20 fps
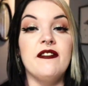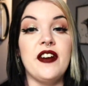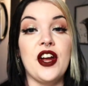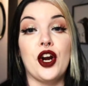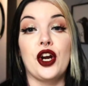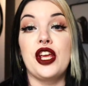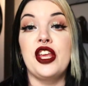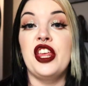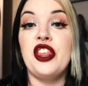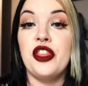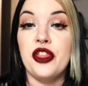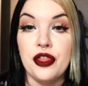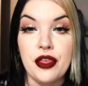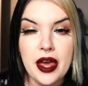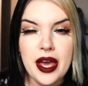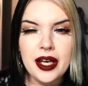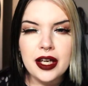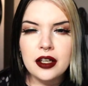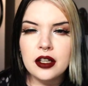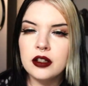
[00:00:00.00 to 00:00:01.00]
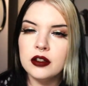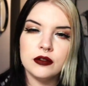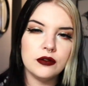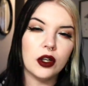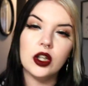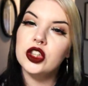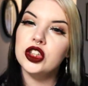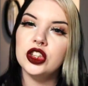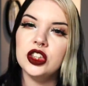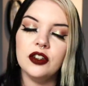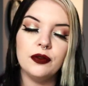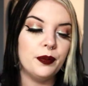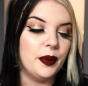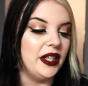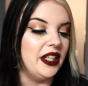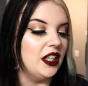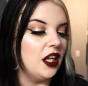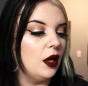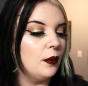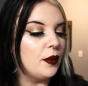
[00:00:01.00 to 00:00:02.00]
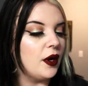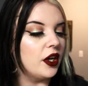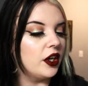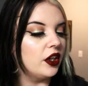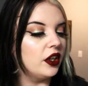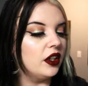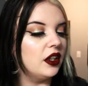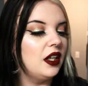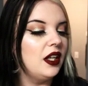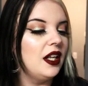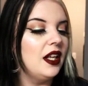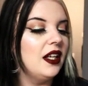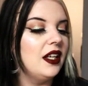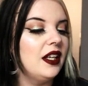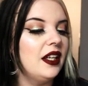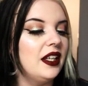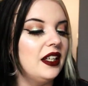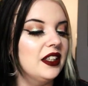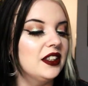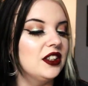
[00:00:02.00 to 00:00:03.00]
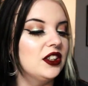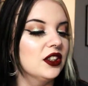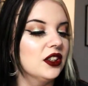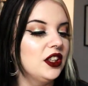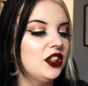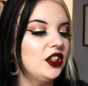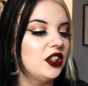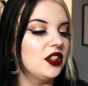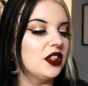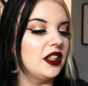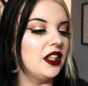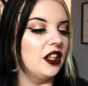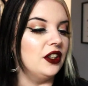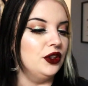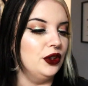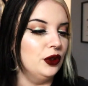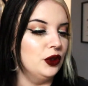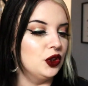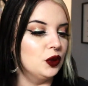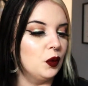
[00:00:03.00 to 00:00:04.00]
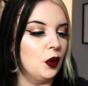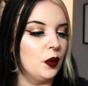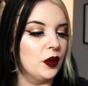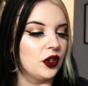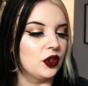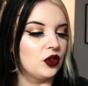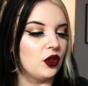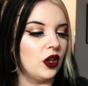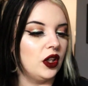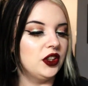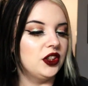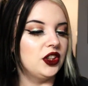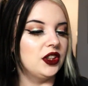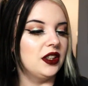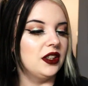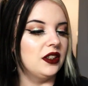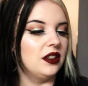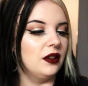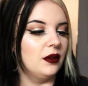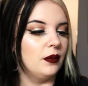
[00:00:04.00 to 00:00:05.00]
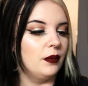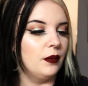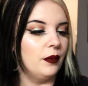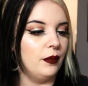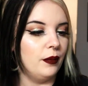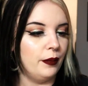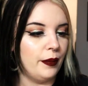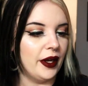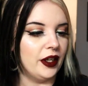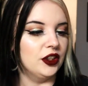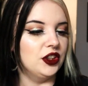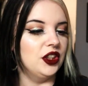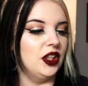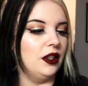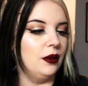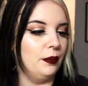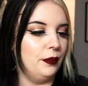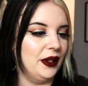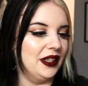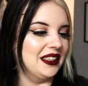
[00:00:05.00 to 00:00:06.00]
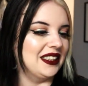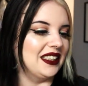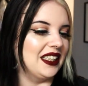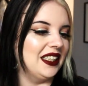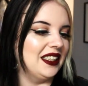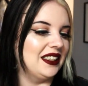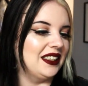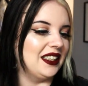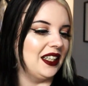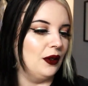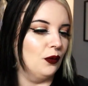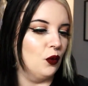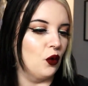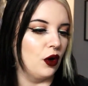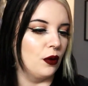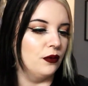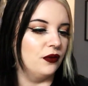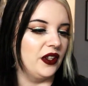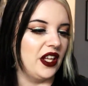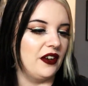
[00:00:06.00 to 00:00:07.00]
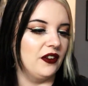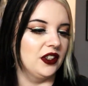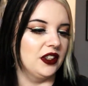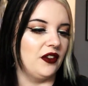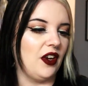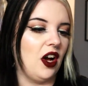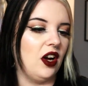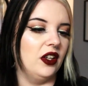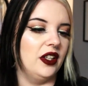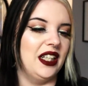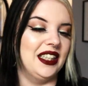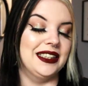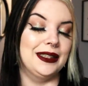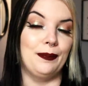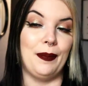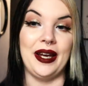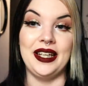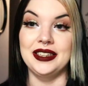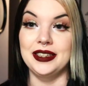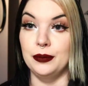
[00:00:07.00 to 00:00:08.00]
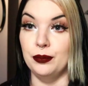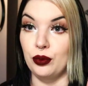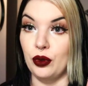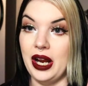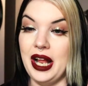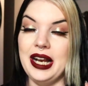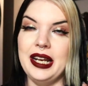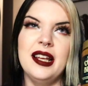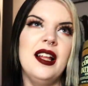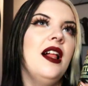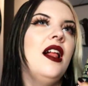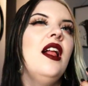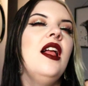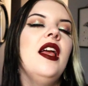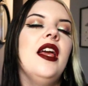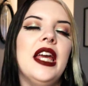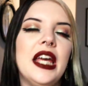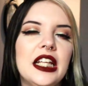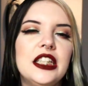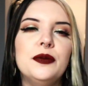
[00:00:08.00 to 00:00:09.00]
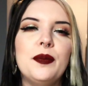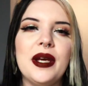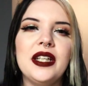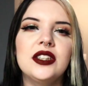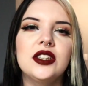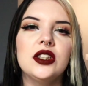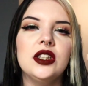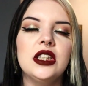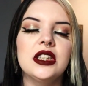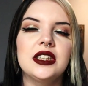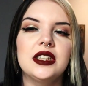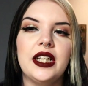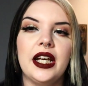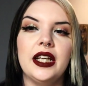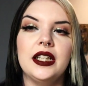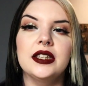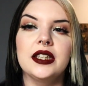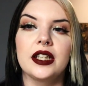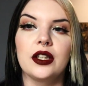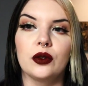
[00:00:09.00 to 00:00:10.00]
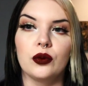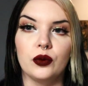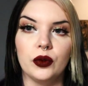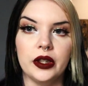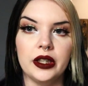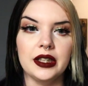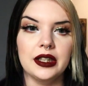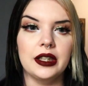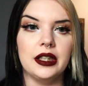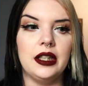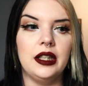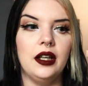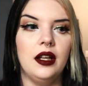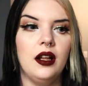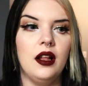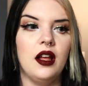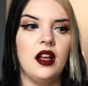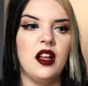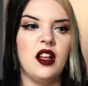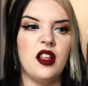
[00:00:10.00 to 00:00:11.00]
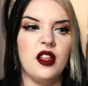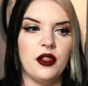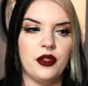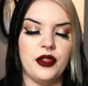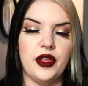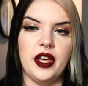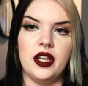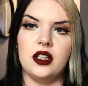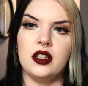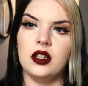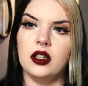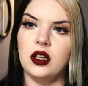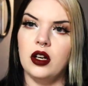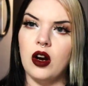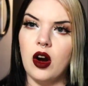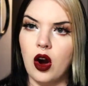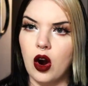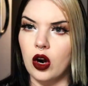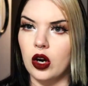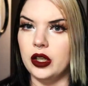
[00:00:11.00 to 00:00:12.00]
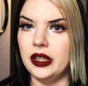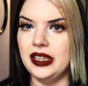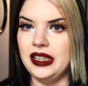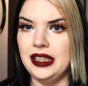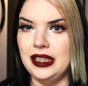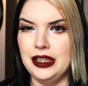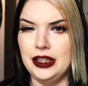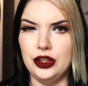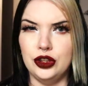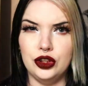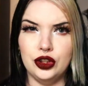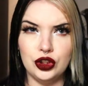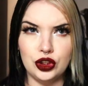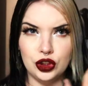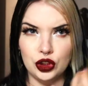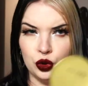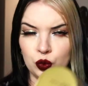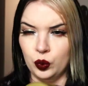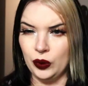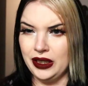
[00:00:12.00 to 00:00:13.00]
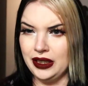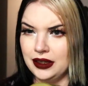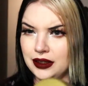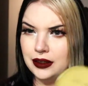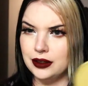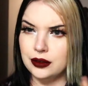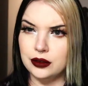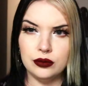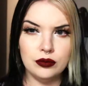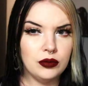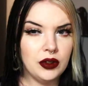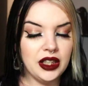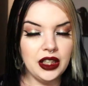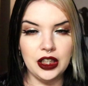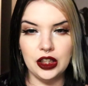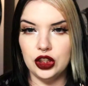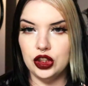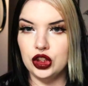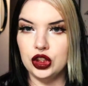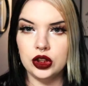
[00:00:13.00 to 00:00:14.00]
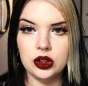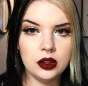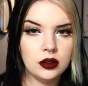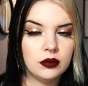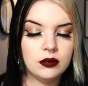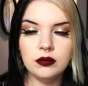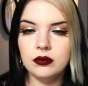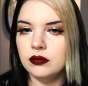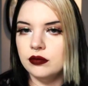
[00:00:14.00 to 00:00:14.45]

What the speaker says: very thick version of peanut butter. It is deliciously unusual with a crushed Belgian biscuits and warm flavors of holiday spiced bread. It basically just tastes like a really thick, hearty, sweet-ish